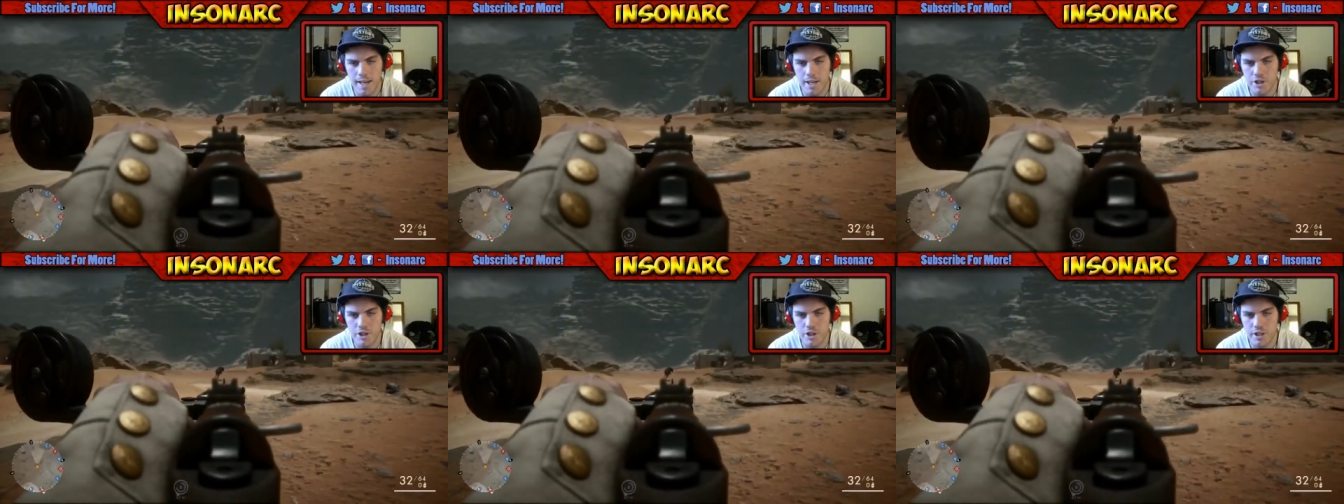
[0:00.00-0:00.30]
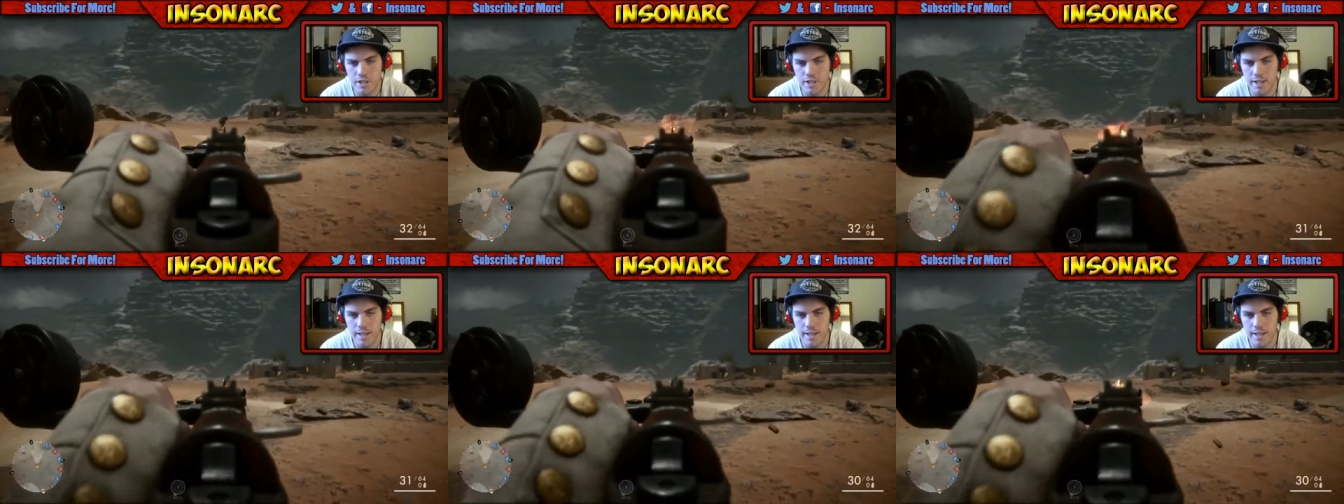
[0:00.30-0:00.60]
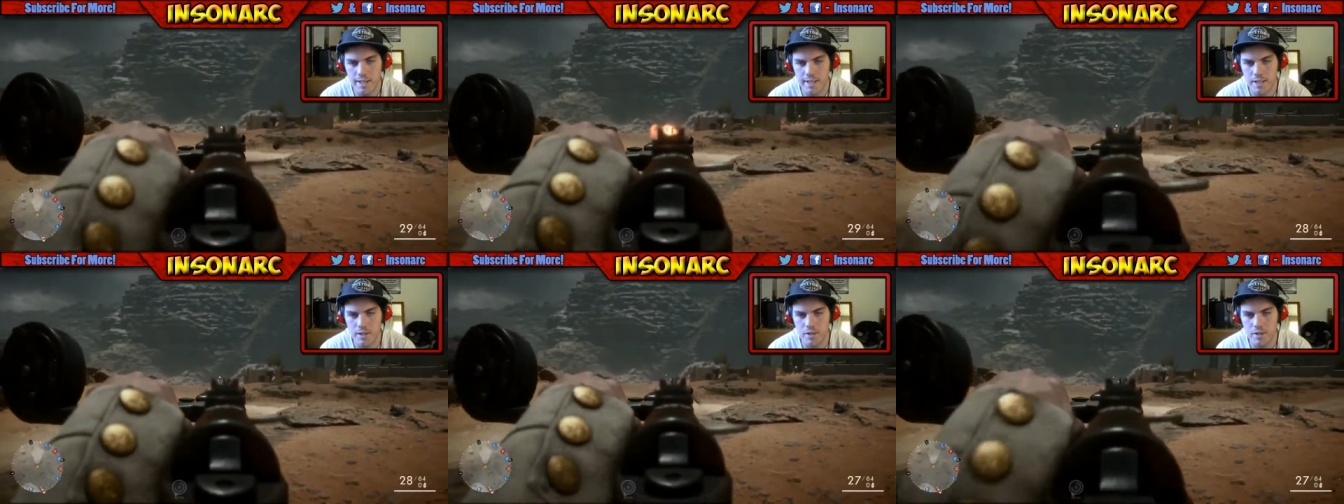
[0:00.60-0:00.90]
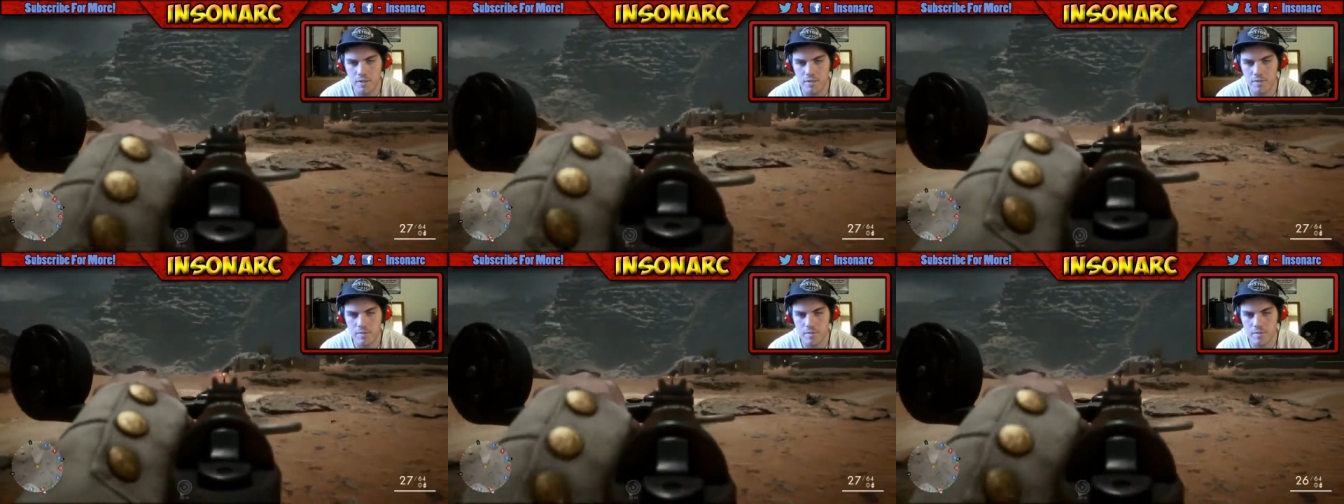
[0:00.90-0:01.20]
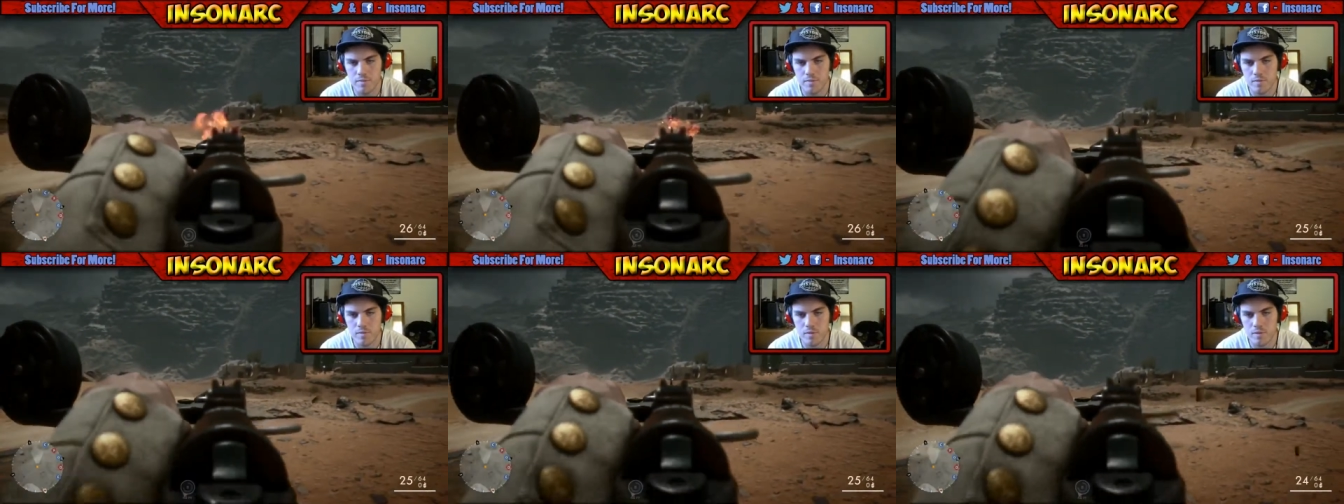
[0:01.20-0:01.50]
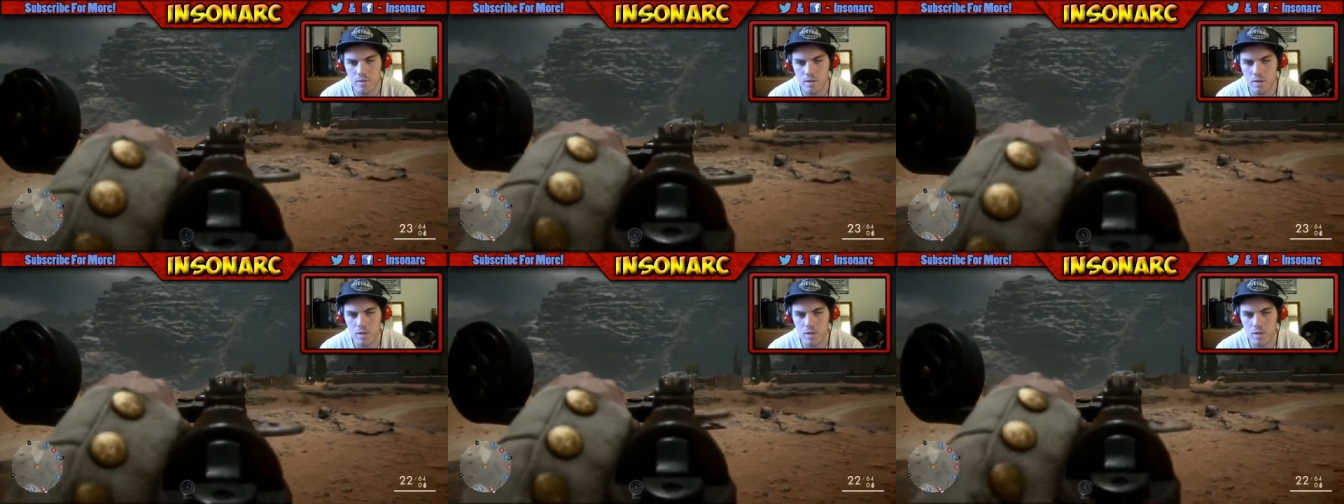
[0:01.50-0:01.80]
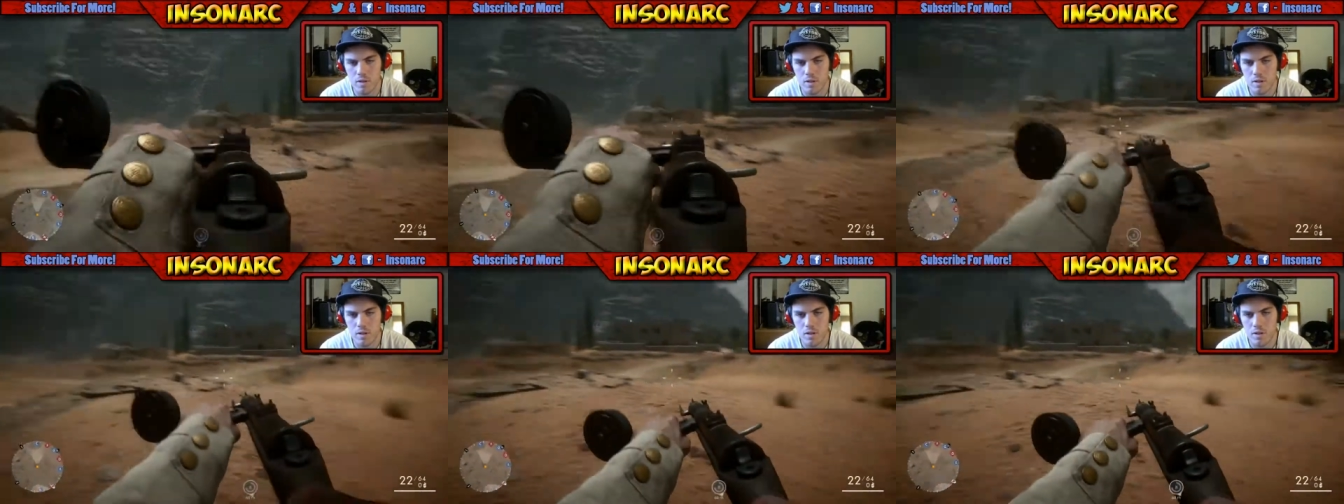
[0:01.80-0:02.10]
I actually got a kill.
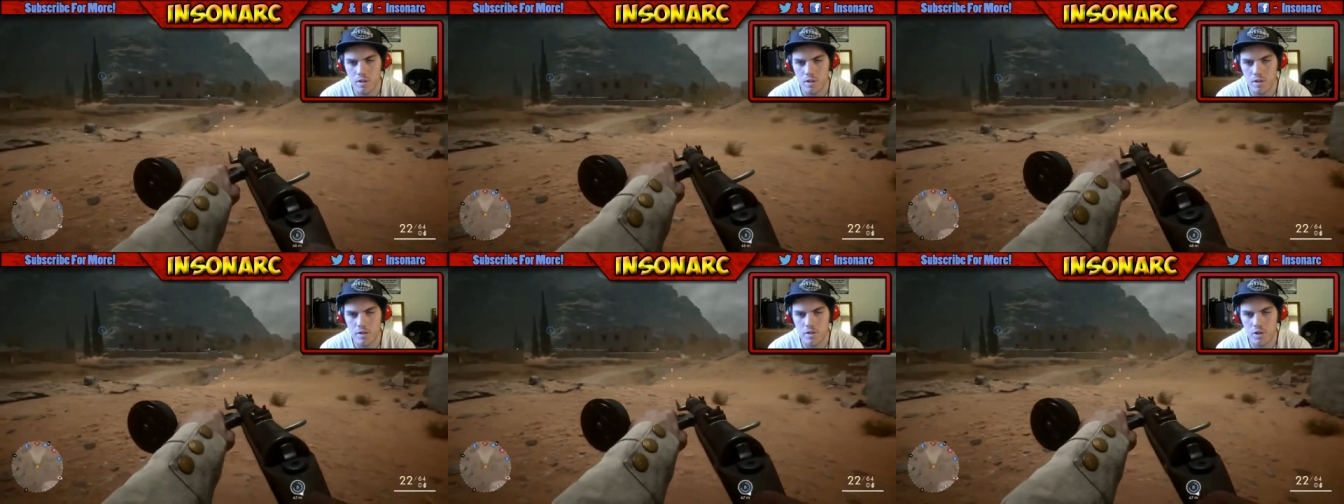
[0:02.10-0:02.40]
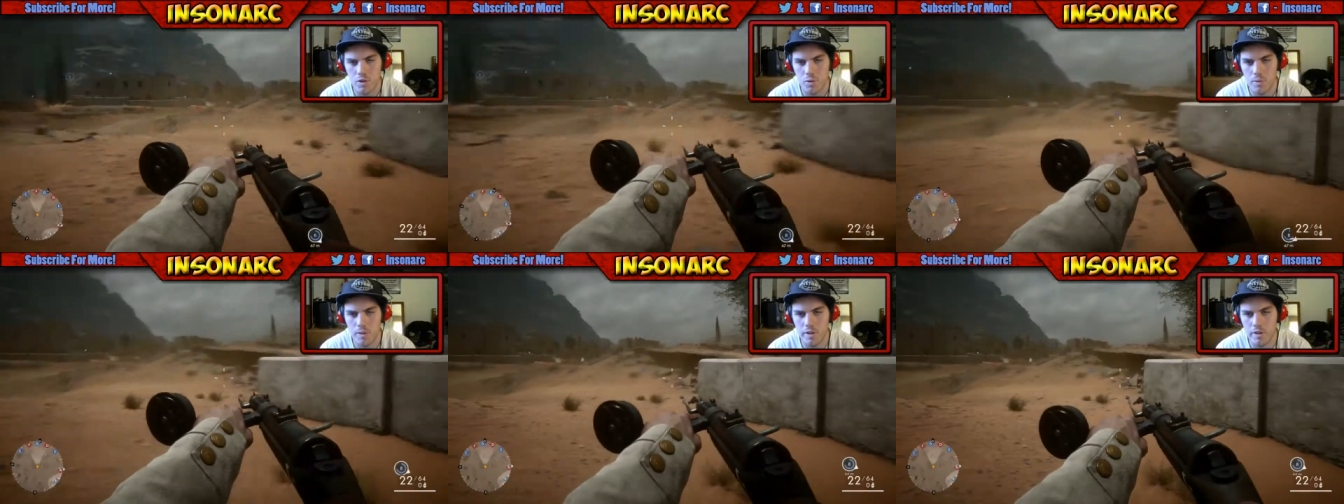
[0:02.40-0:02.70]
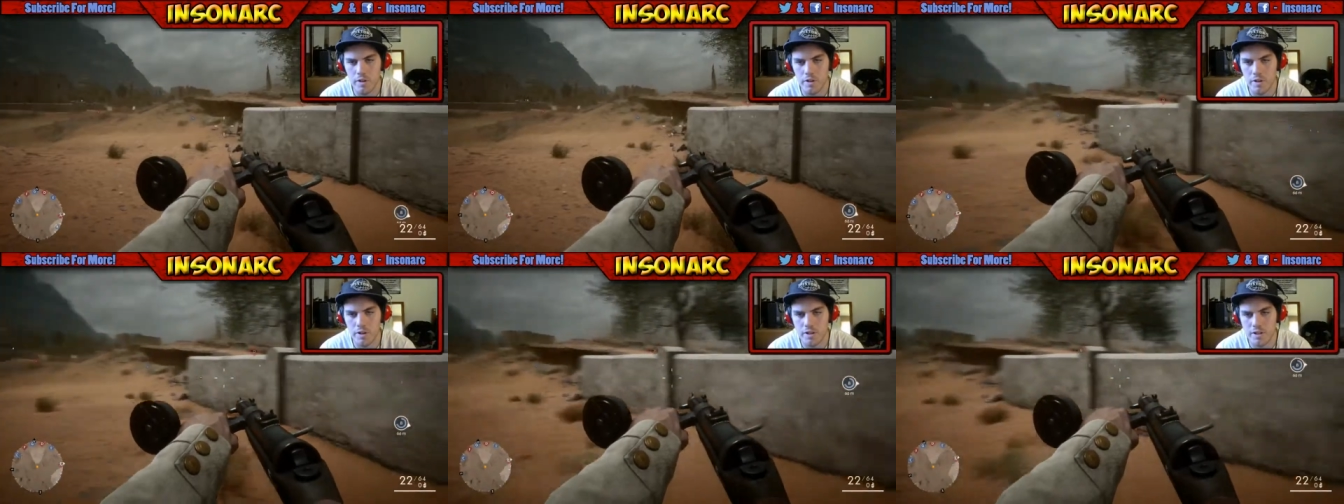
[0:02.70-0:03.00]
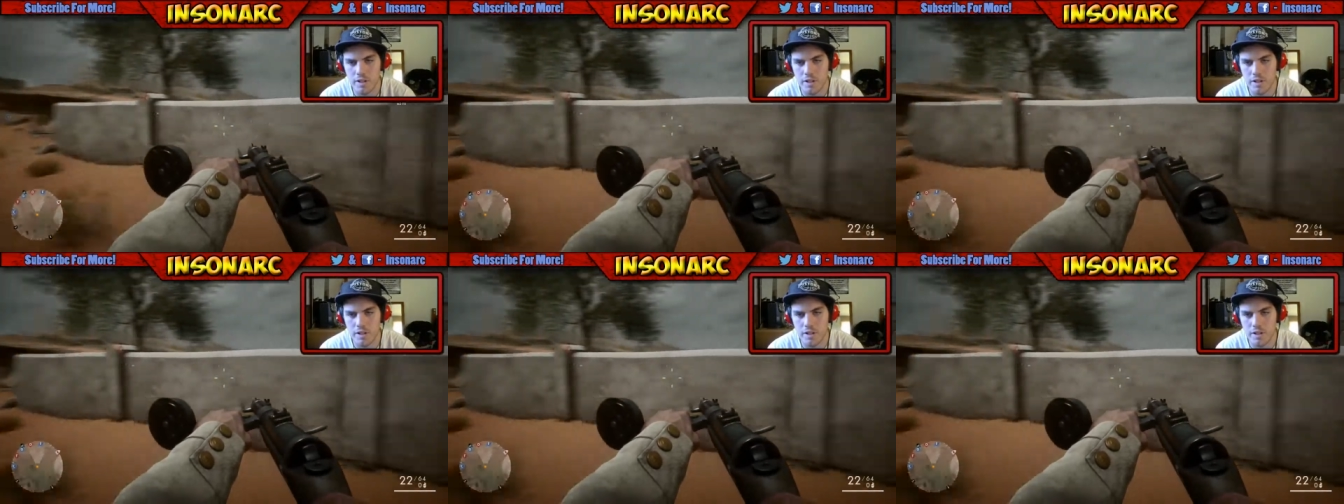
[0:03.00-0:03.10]
It's so weird. You